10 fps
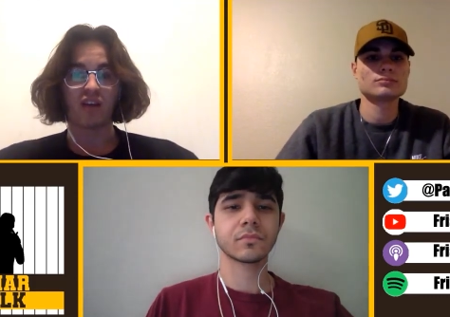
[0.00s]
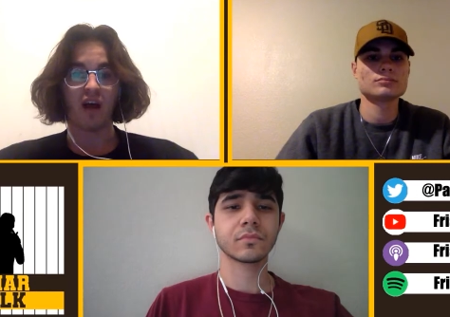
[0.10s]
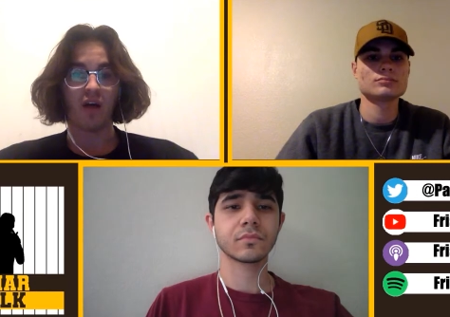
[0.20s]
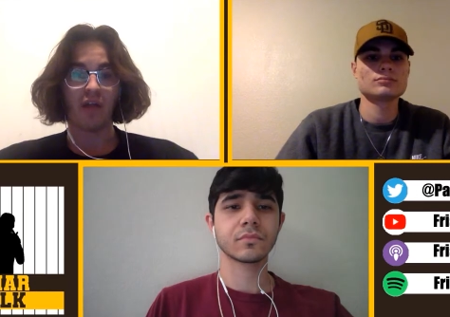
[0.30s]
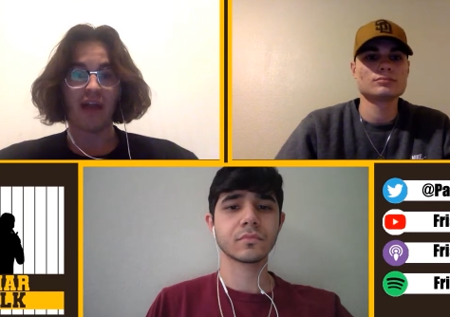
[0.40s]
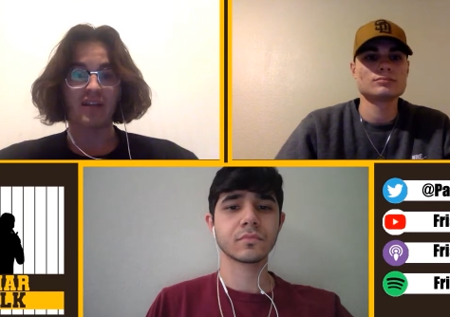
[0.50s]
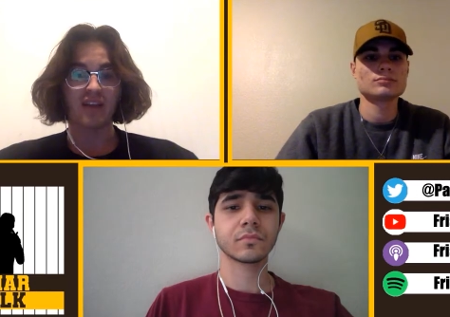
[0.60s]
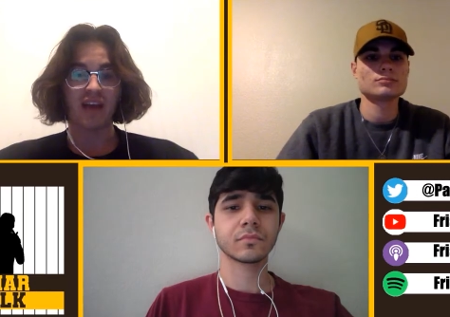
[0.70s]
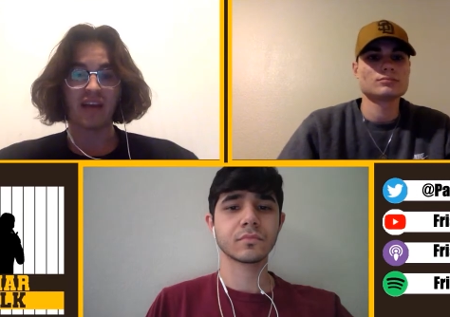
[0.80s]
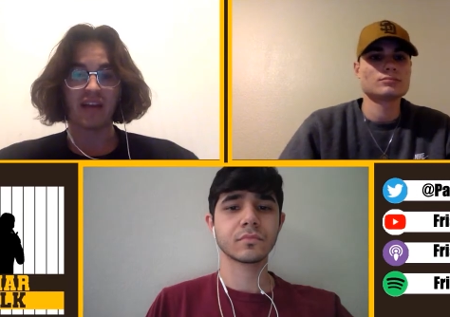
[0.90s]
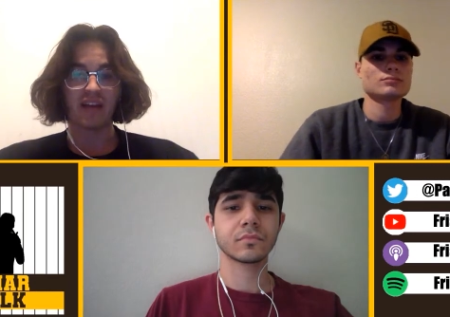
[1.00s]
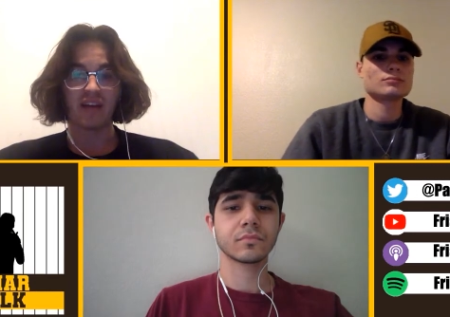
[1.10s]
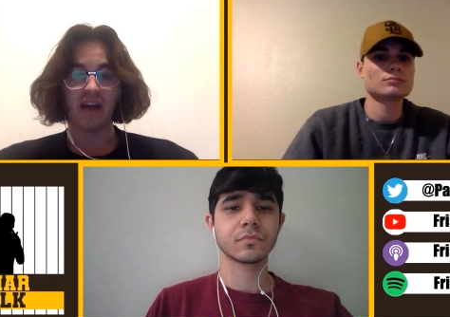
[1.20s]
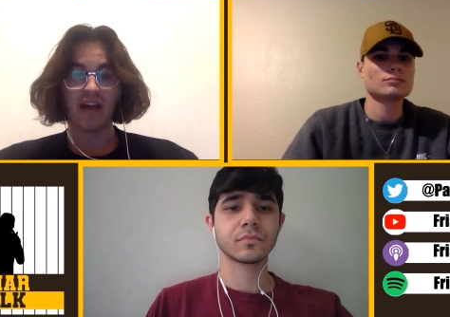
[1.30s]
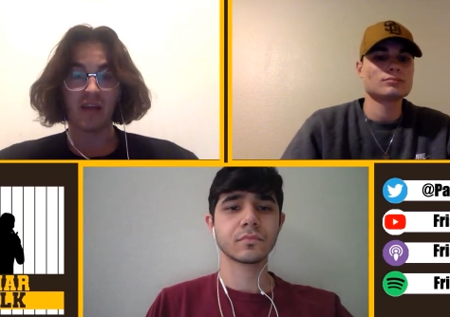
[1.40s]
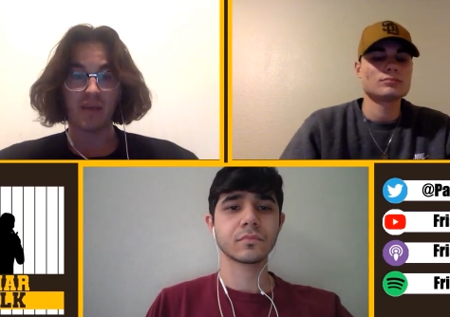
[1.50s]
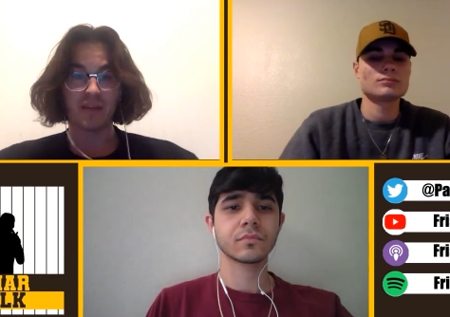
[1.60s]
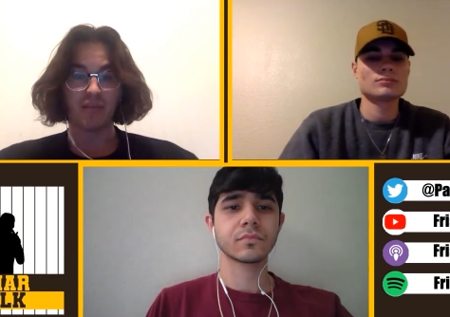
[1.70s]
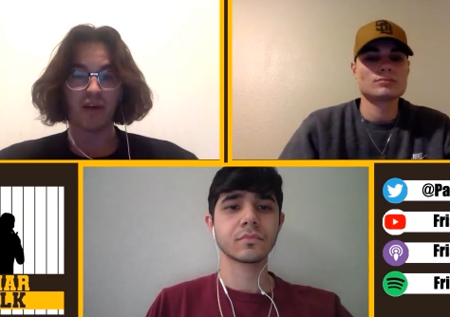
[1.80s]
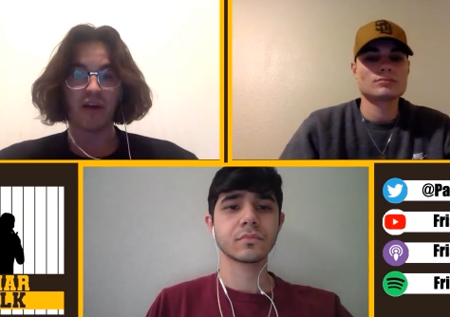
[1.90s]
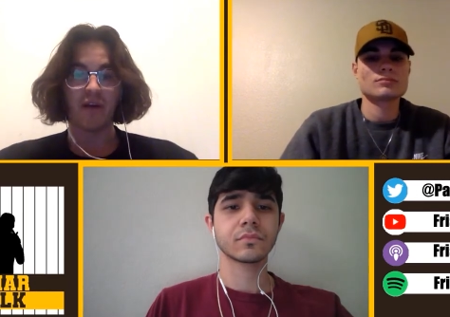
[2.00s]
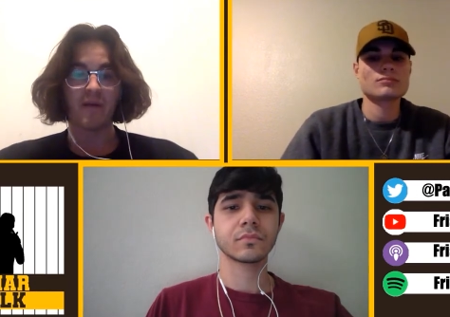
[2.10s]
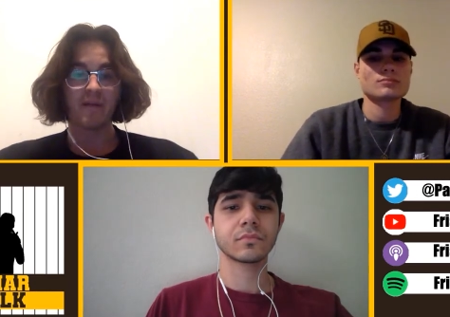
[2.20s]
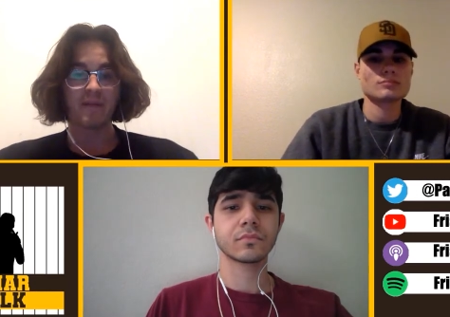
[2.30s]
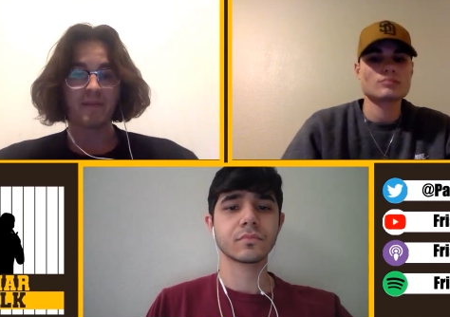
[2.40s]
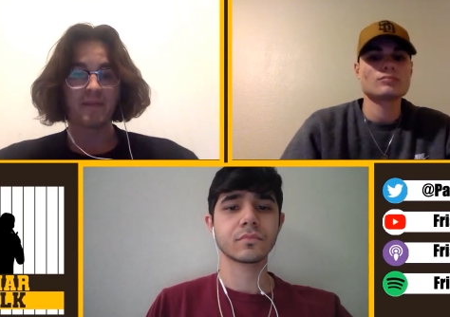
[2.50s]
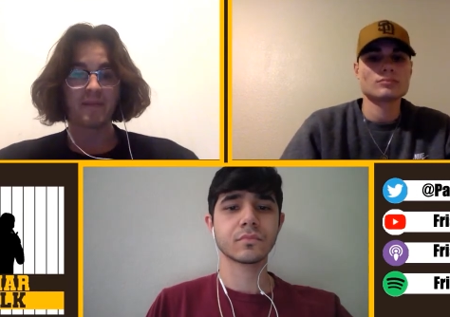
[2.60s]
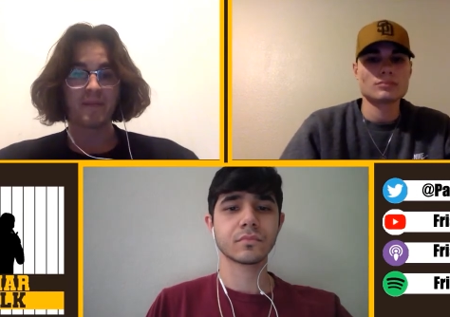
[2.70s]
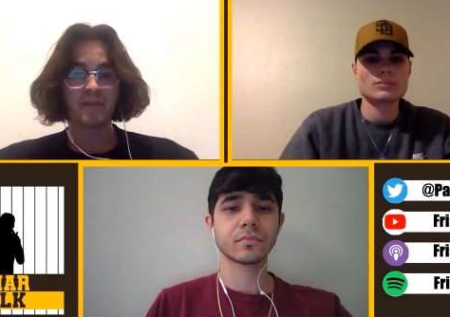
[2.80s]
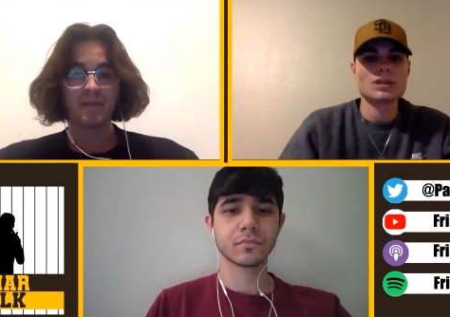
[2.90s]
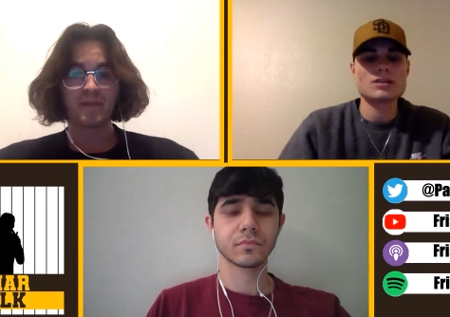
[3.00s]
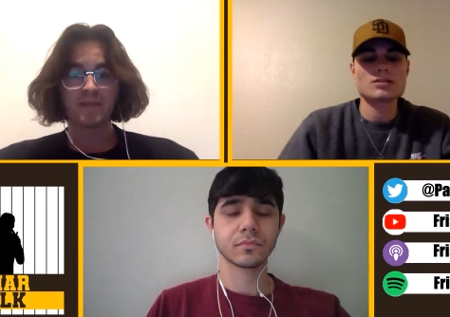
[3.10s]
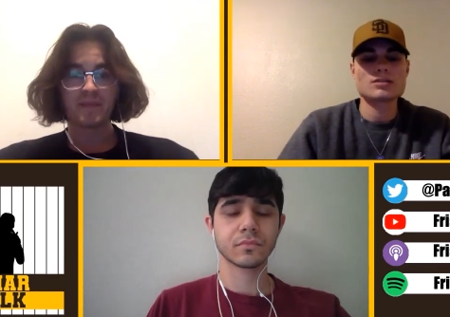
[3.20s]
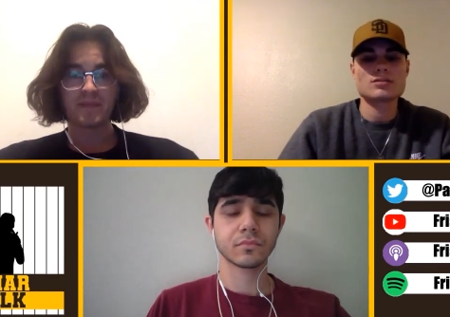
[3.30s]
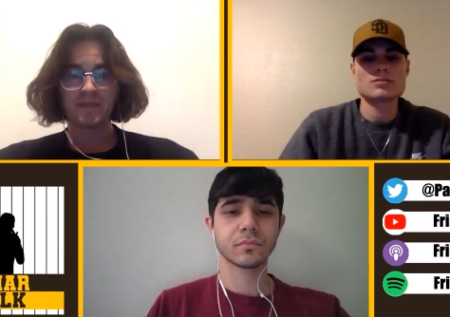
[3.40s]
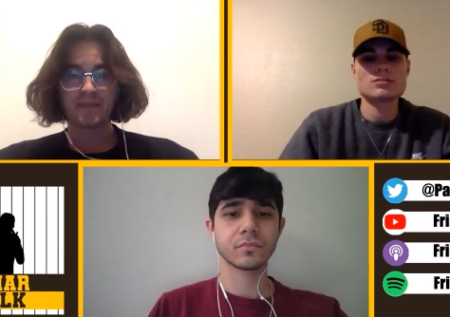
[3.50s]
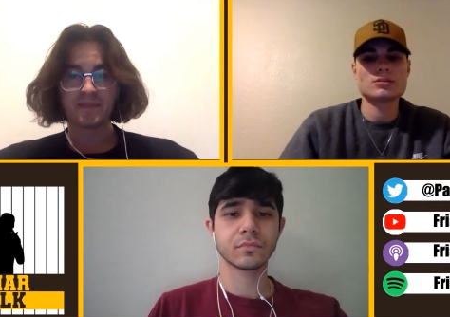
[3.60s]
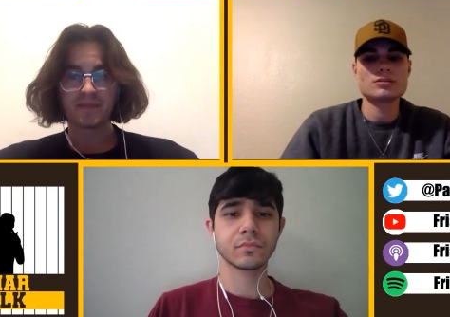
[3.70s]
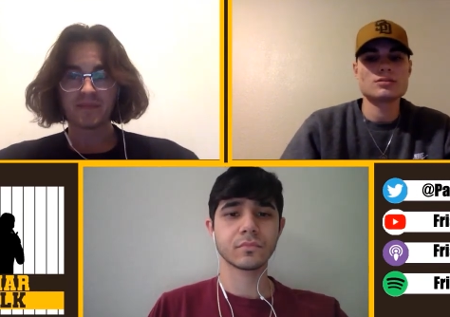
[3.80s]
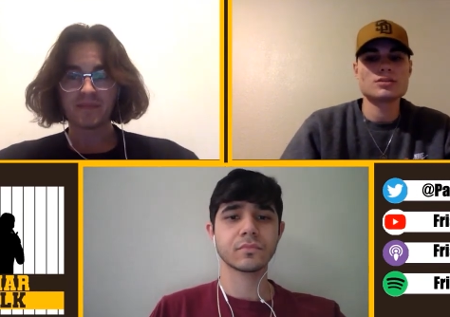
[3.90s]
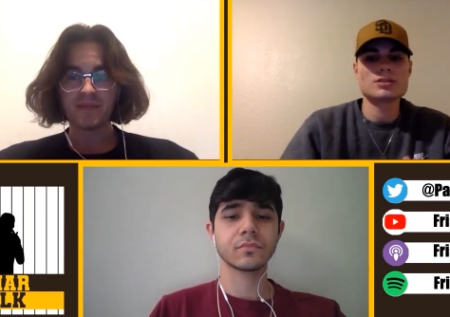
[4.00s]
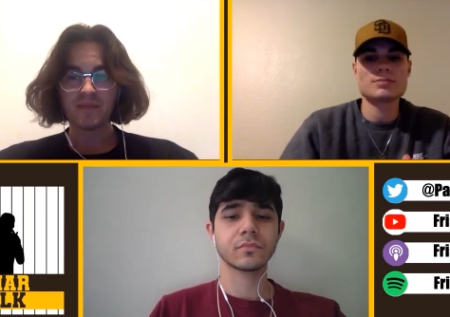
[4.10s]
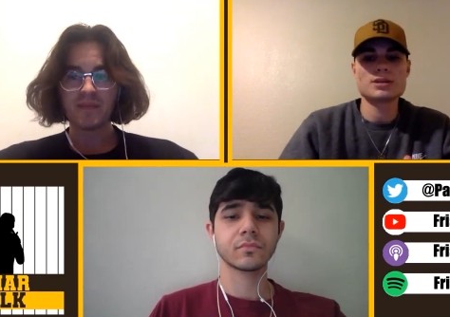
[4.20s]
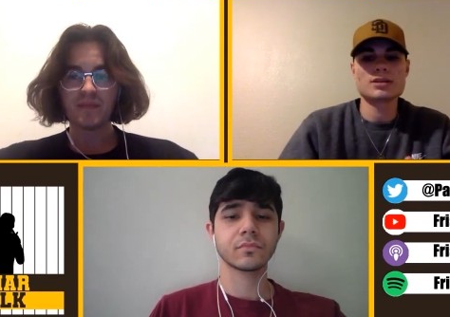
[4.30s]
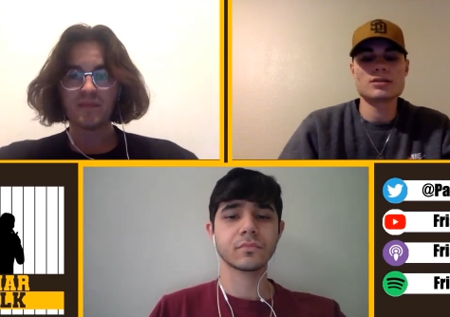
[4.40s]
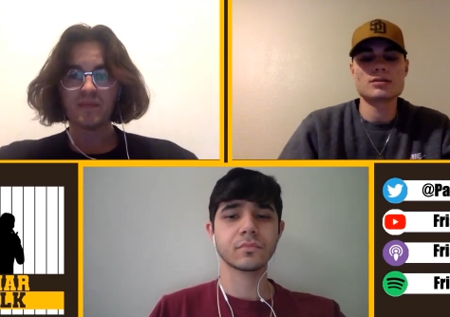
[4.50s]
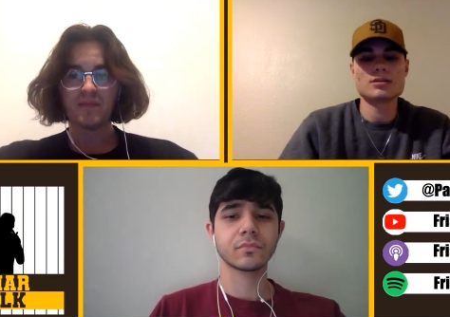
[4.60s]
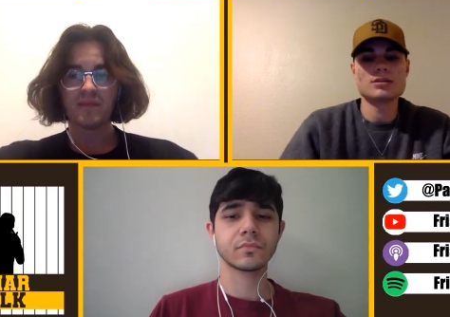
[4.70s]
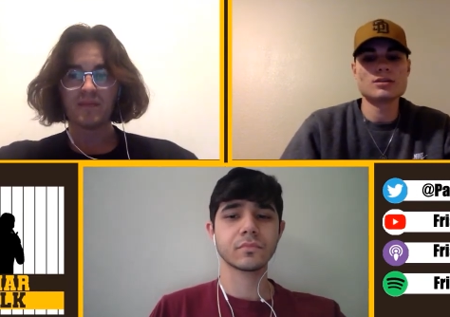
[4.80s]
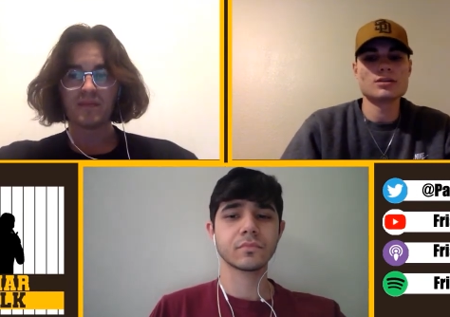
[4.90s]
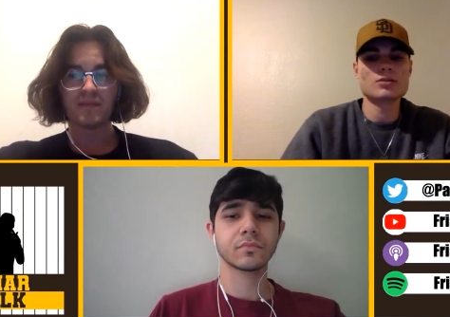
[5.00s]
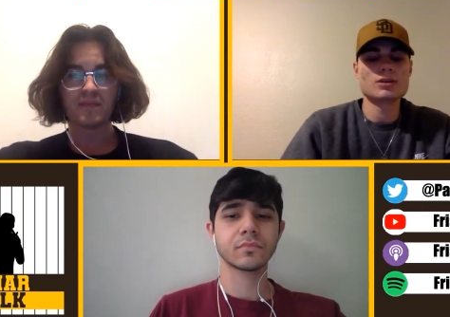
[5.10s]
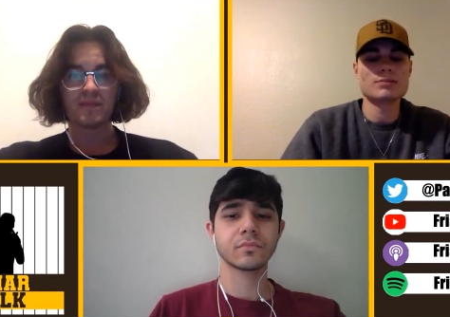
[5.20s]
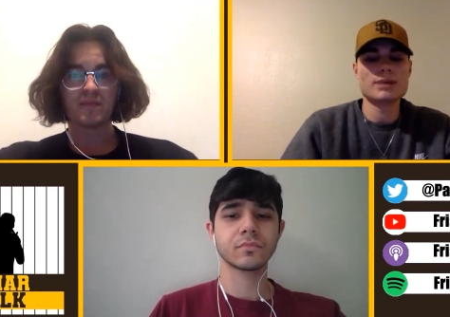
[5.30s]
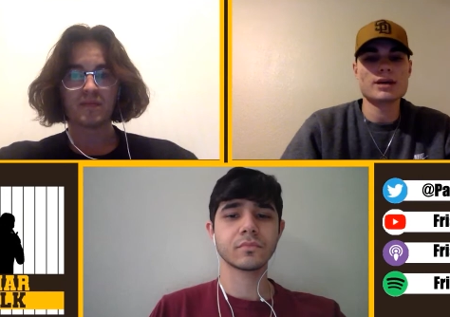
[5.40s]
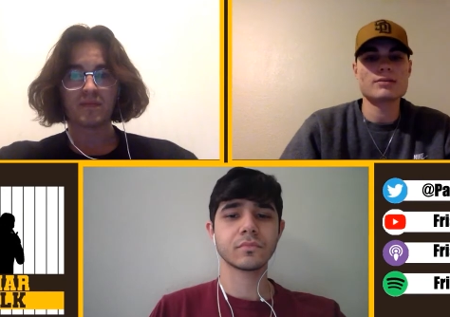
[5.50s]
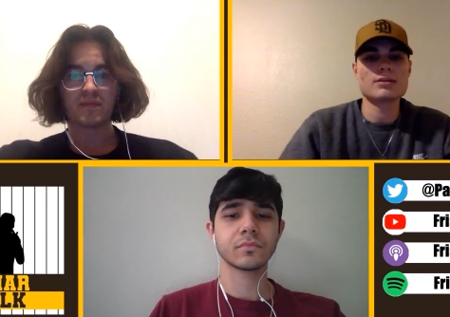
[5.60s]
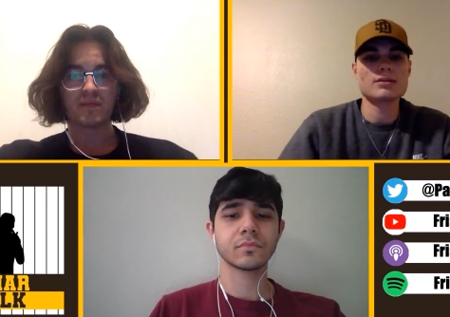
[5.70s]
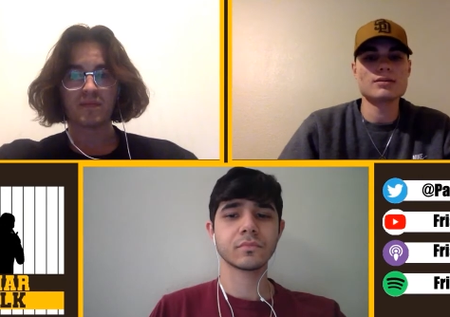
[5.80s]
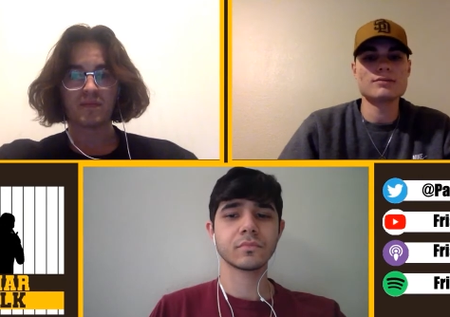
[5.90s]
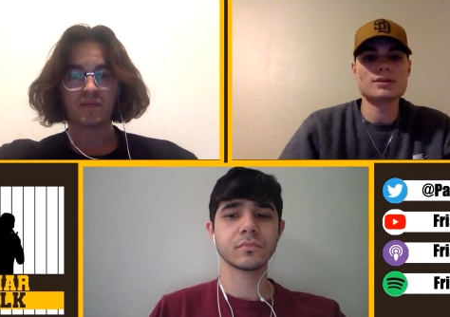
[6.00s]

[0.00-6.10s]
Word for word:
Speaker 1: on that signing and, and him as a player?
Speaker 2: Yeah, so, you know, just a big, uh, quick background on